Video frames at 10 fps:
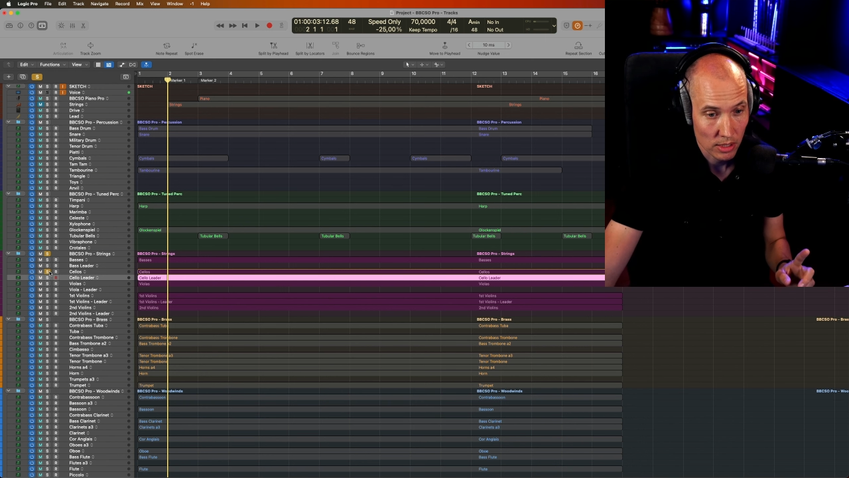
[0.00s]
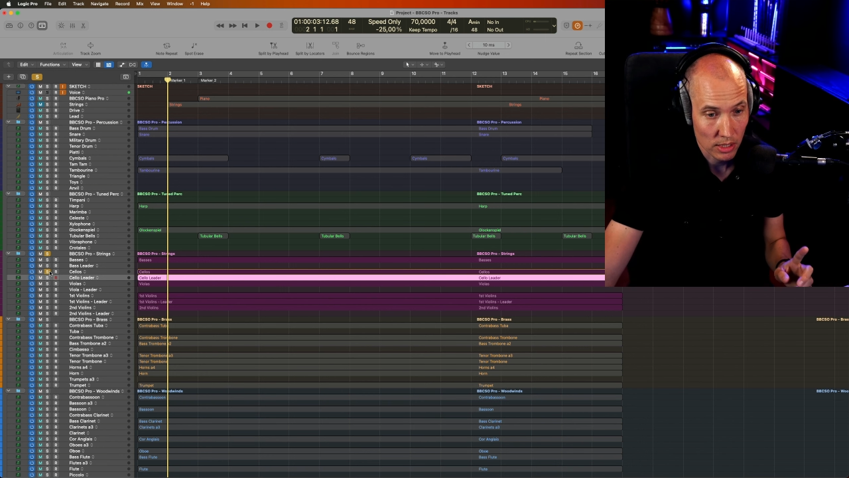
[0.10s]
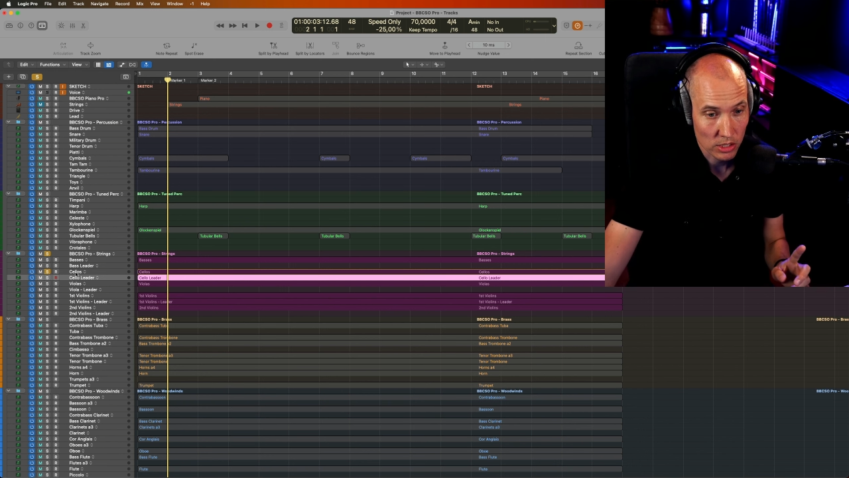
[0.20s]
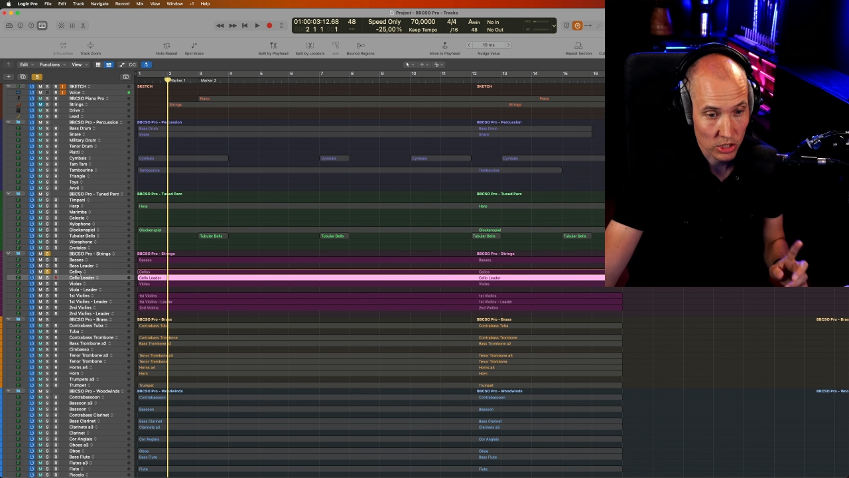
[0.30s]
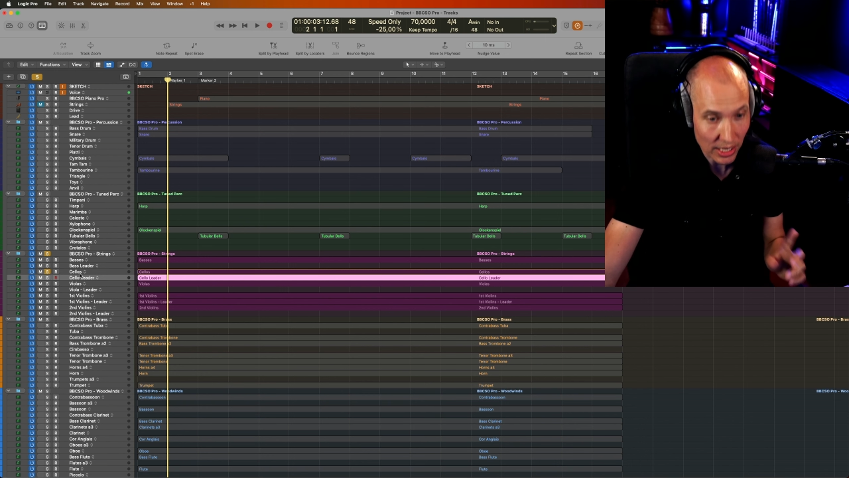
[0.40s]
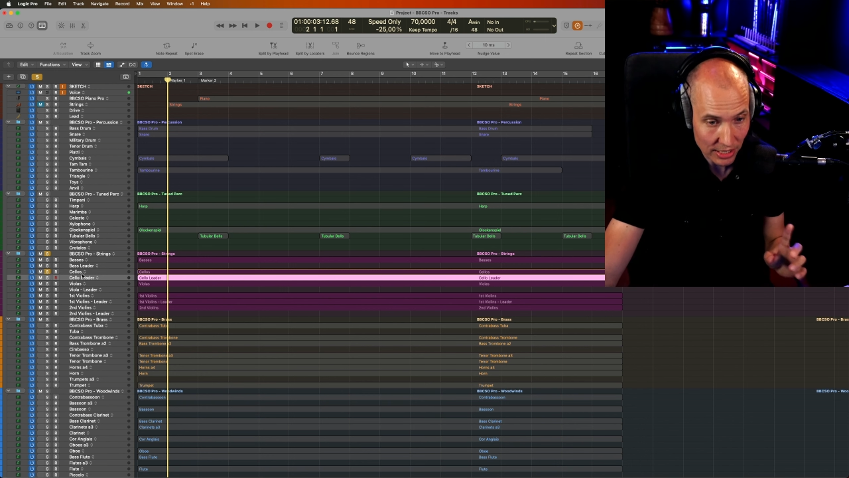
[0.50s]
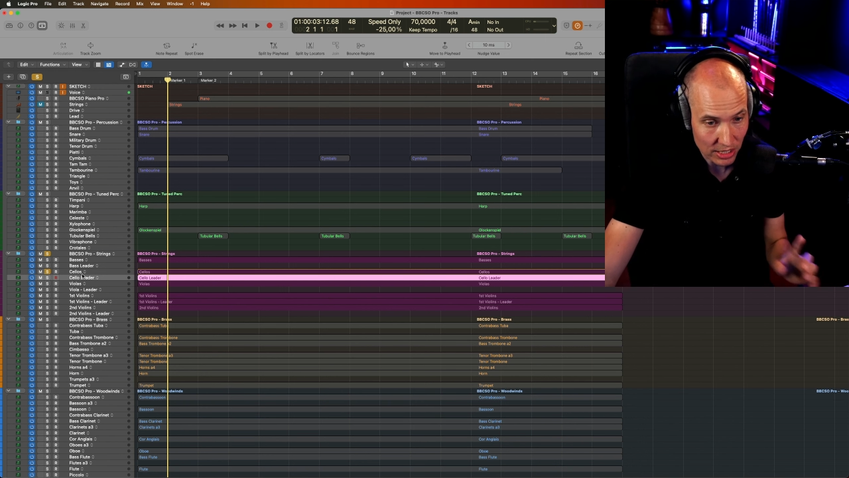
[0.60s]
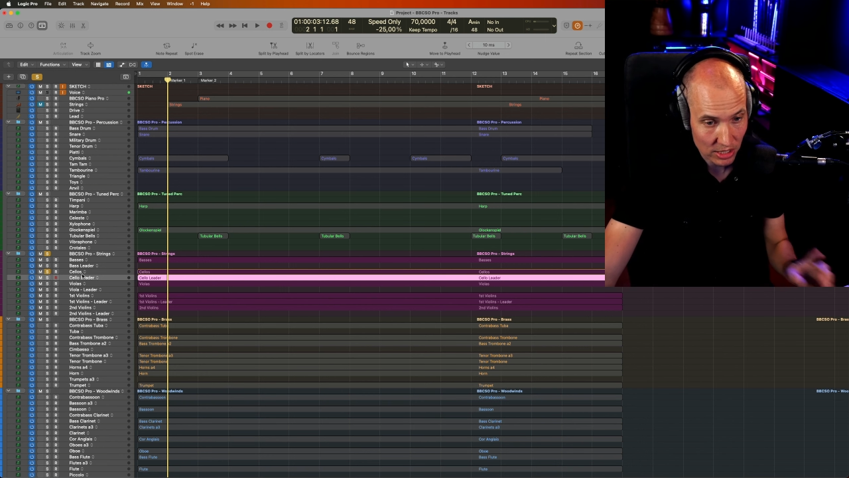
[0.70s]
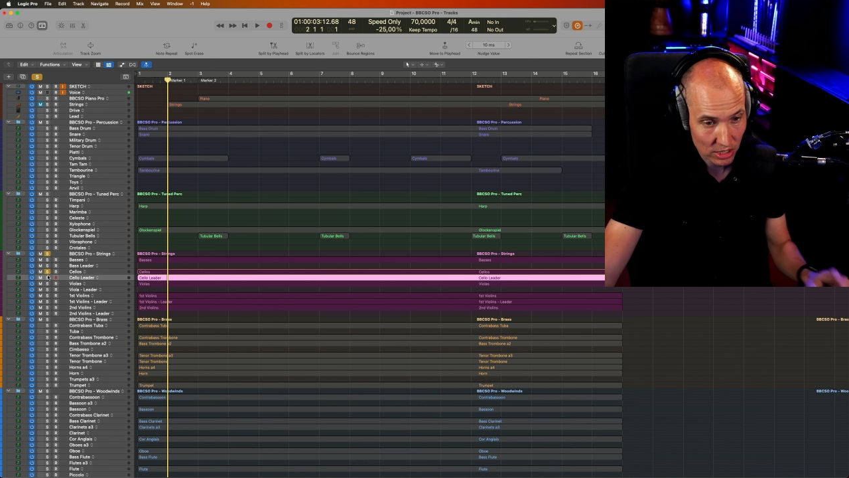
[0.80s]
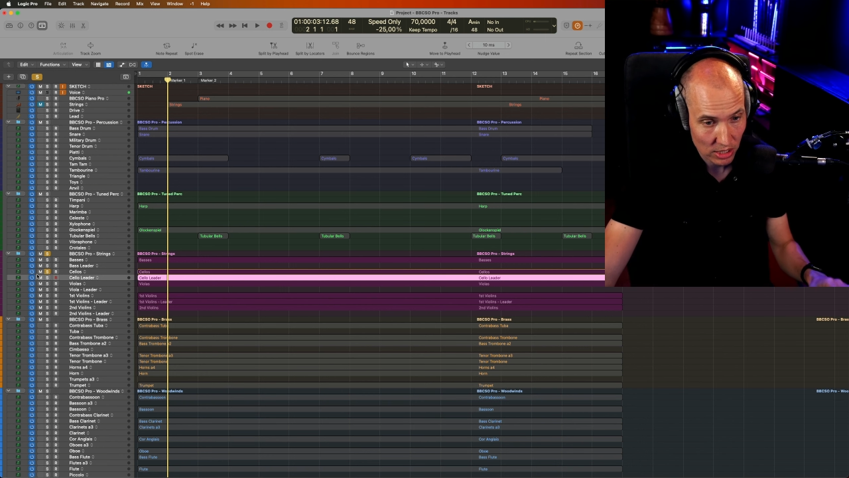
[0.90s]

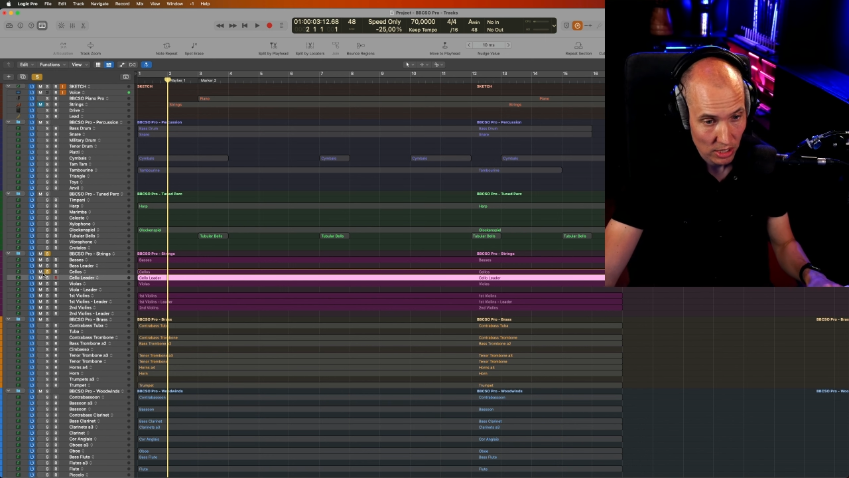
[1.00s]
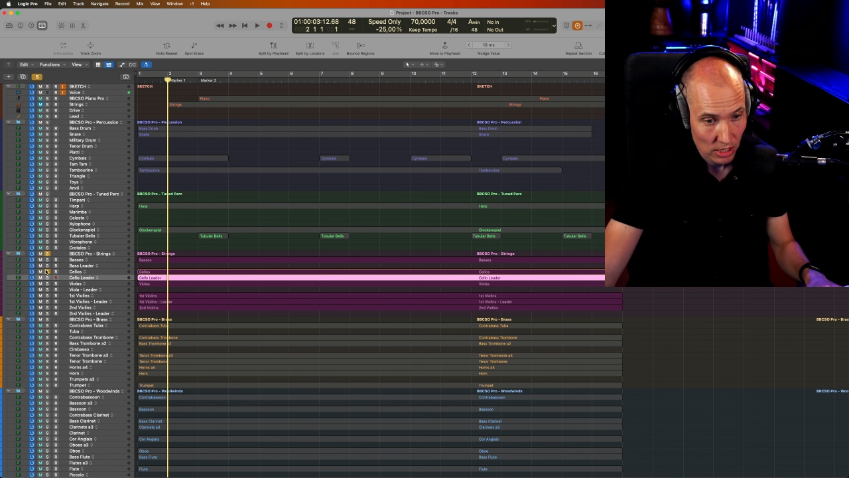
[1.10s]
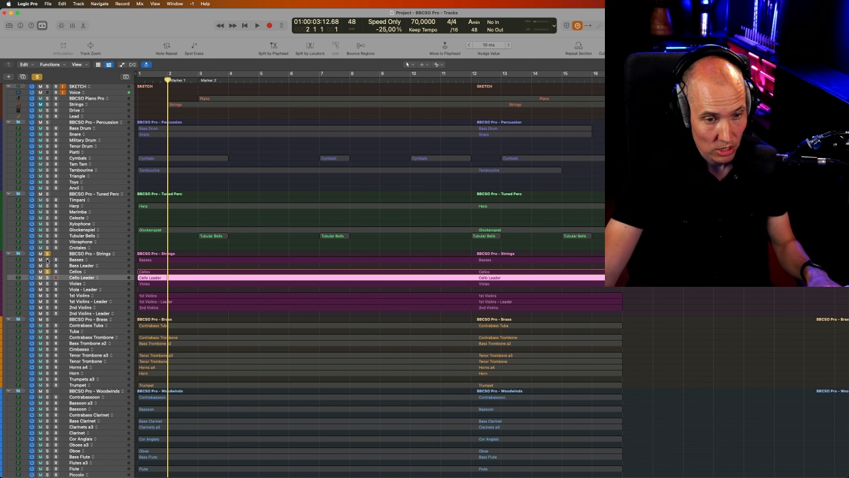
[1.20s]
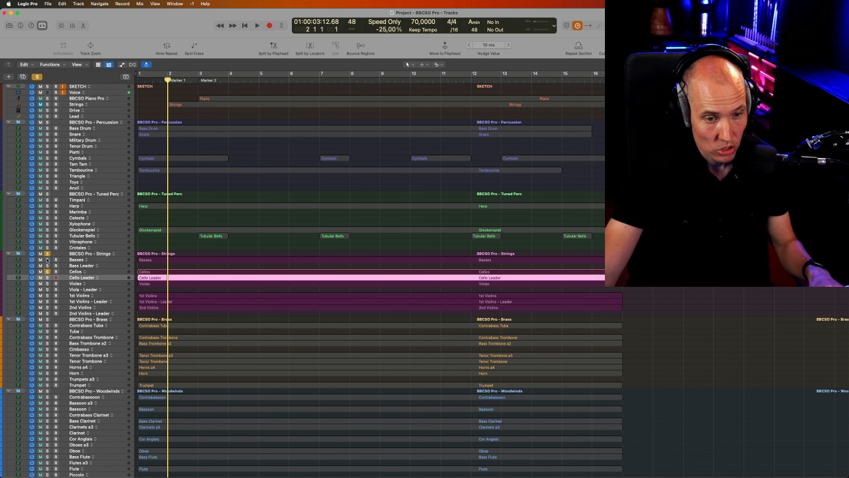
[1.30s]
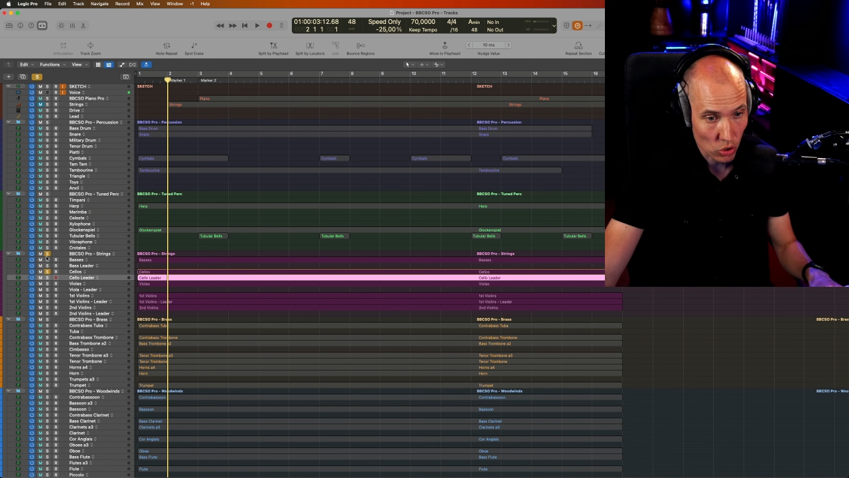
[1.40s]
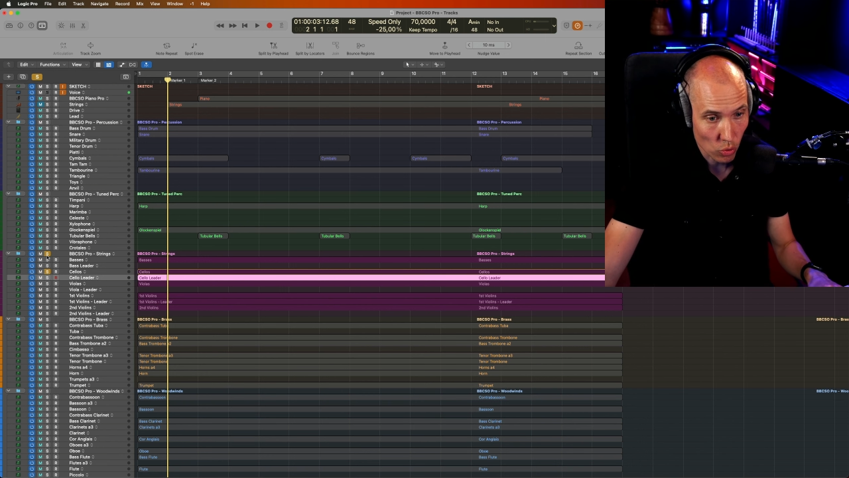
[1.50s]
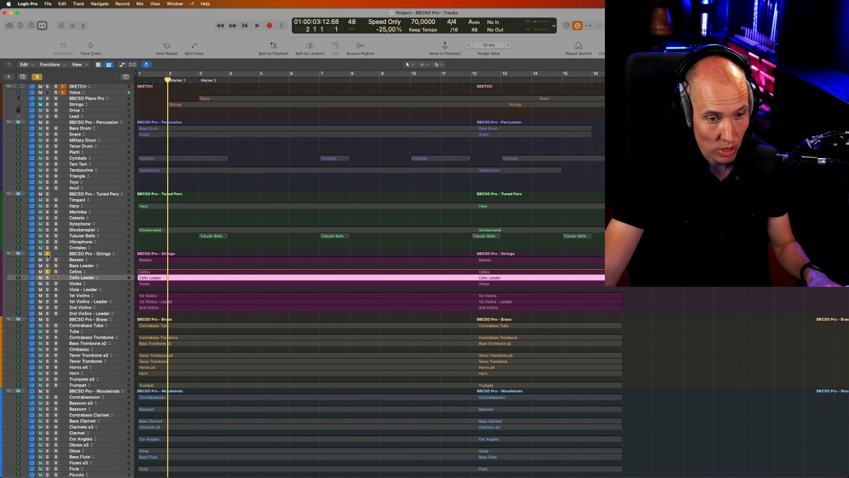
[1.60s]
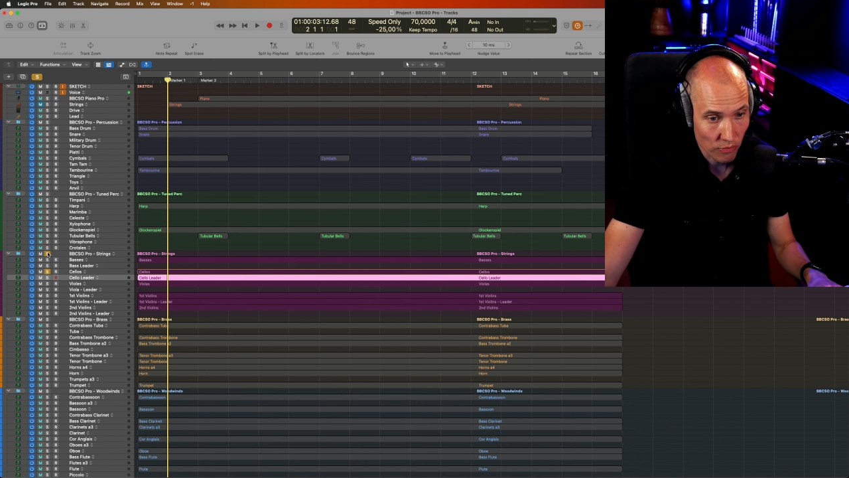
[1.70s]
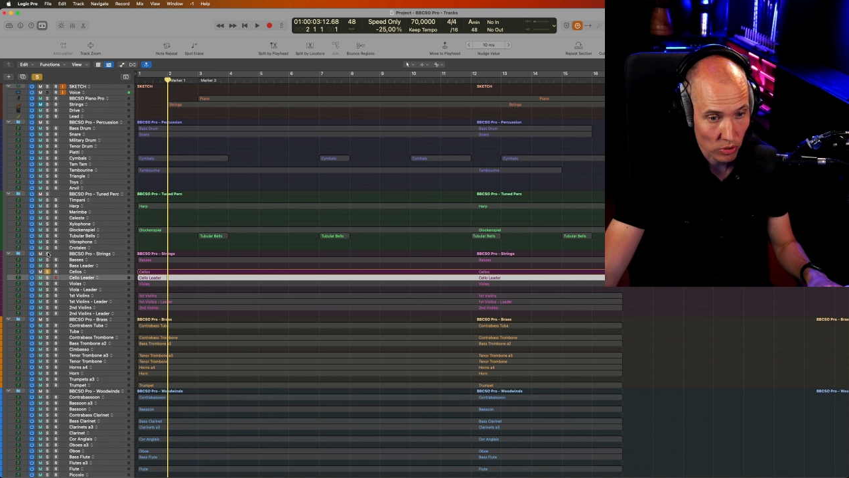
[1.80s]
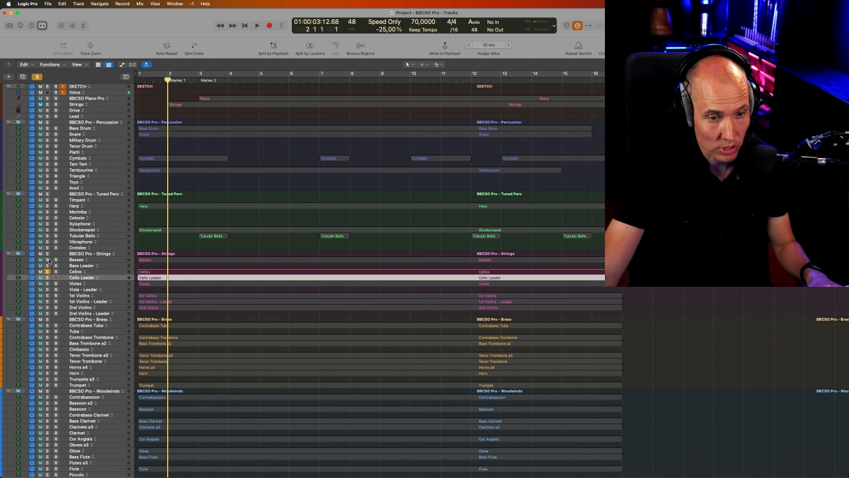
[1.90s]
cellist. So
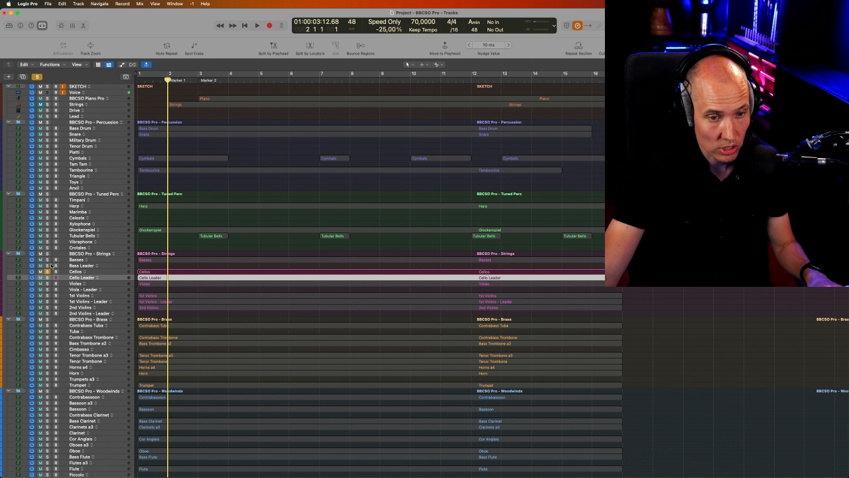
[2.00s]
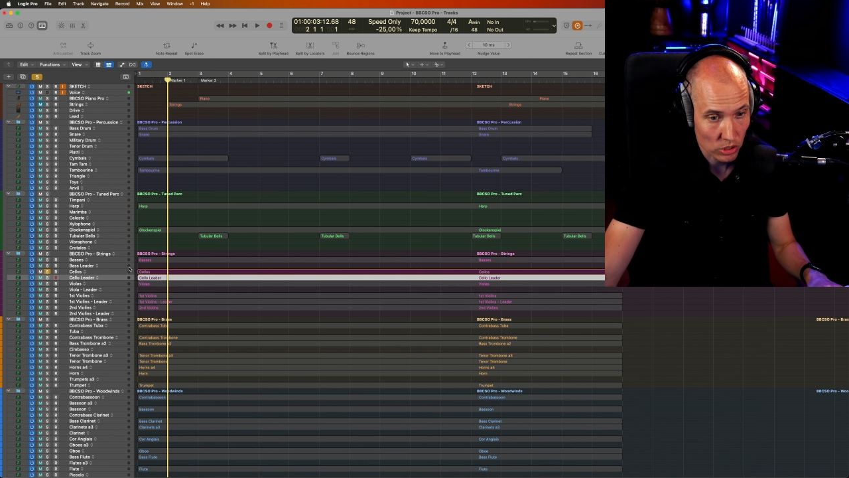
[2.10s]
if you listen